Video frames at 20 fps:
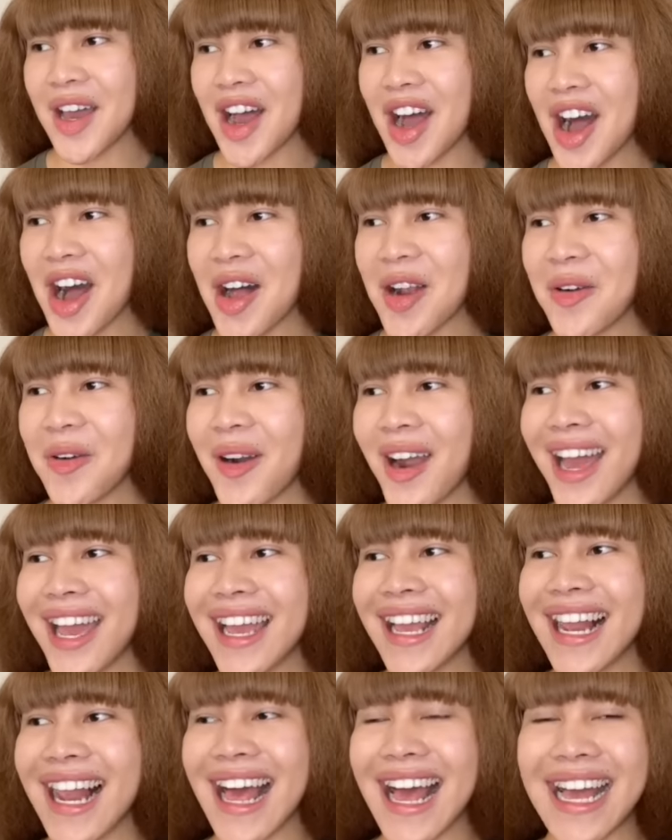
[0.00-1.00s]
All right,
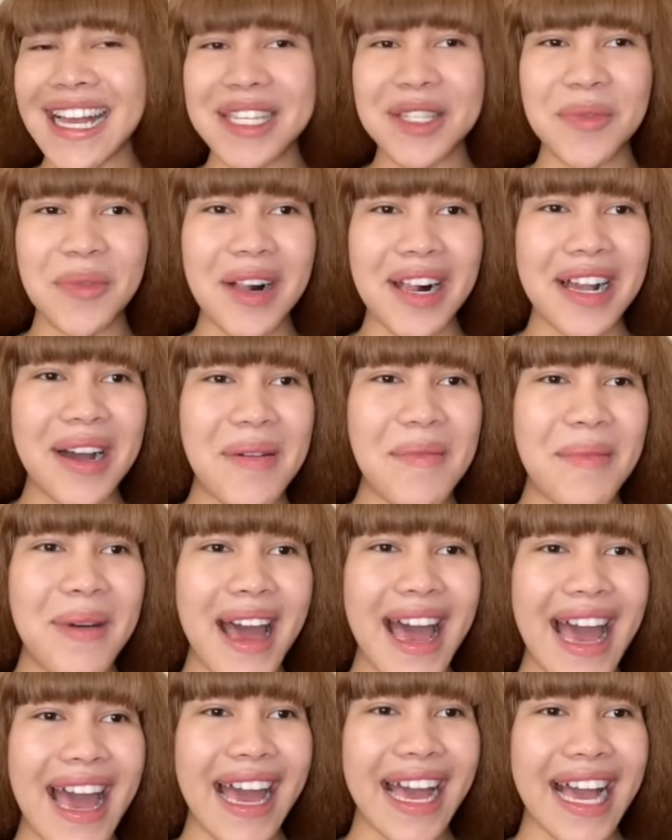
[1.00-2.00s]
class. Welcome
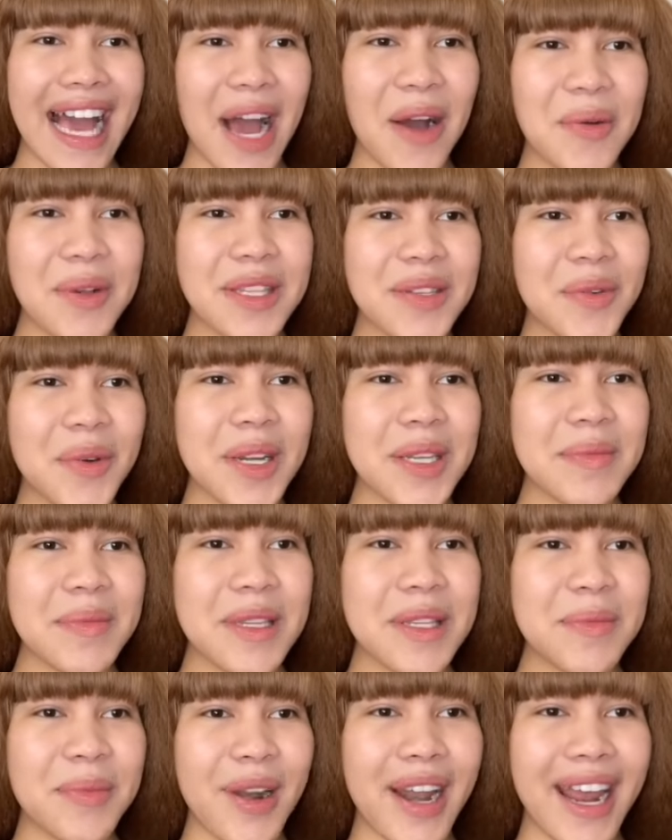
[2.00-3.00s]
back. How was Christmas